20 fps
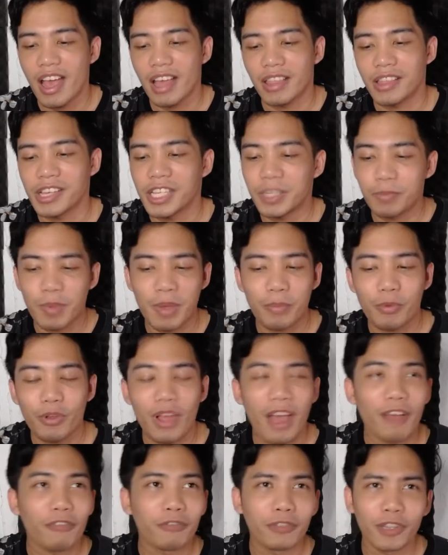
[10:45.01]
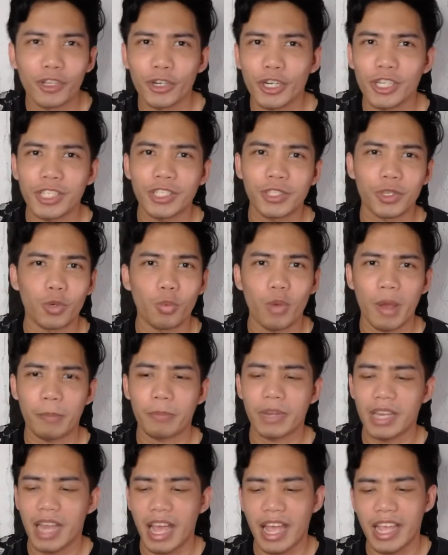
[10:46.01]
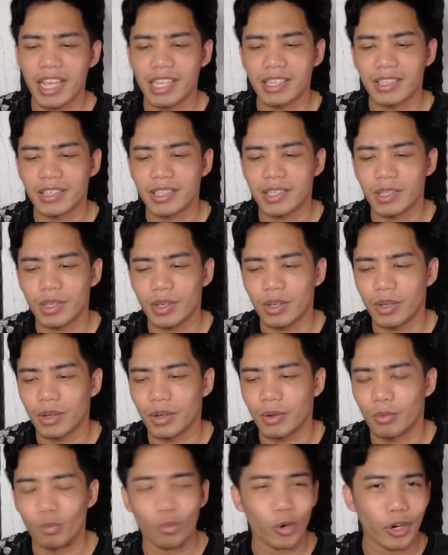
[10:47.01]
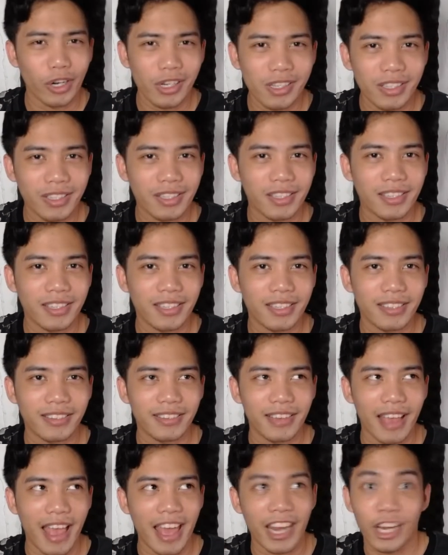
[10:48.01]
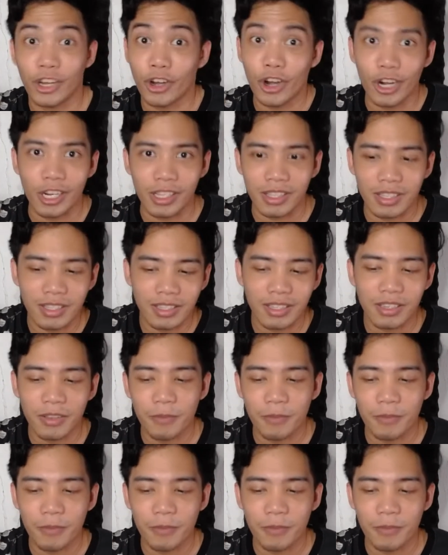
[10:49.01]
These people have learned to weaponize words, and it hurts.